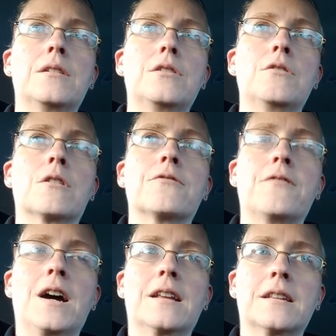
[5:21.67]
you are
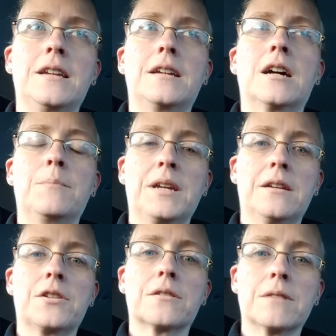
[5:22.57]
finally coming
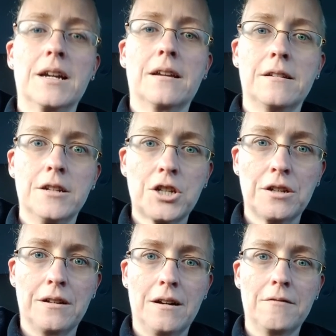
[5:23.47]
into the
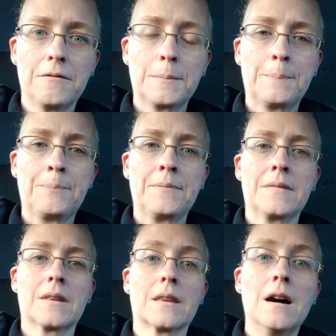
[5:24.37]
recognition of.
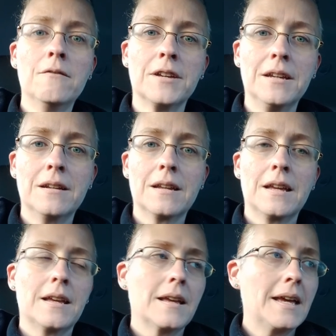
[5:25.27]
Love it
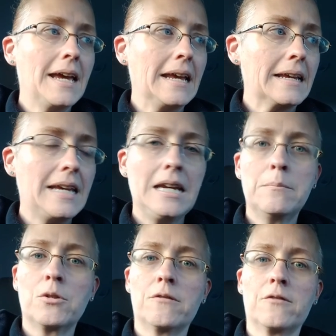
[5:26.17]
and
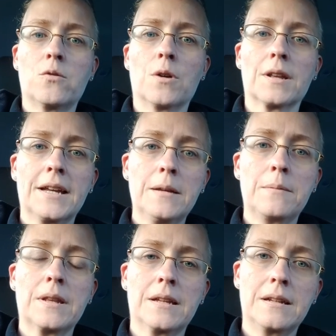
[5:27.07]
keep moving forward. Let it,
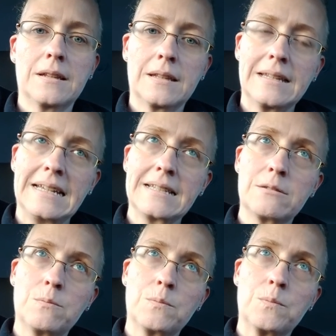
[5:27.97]
let it
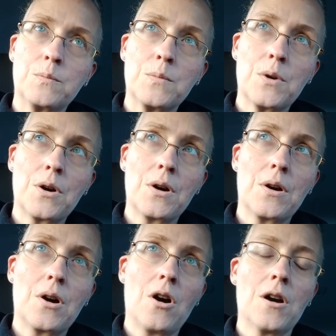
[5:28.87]

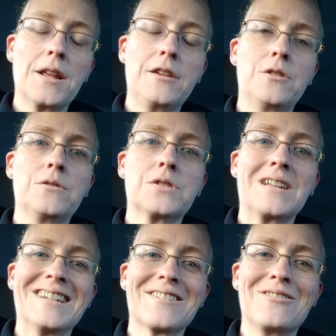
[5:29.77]
already
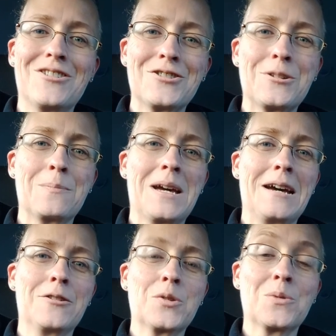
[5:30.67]
used as a launching
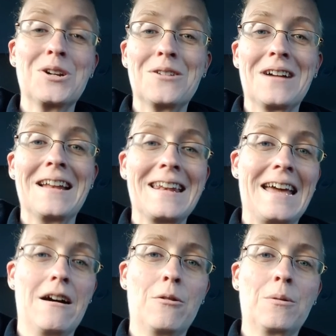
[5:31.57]
pad to where you're at
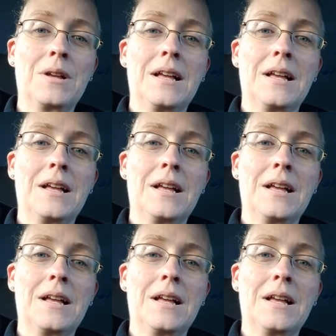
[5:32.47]
now.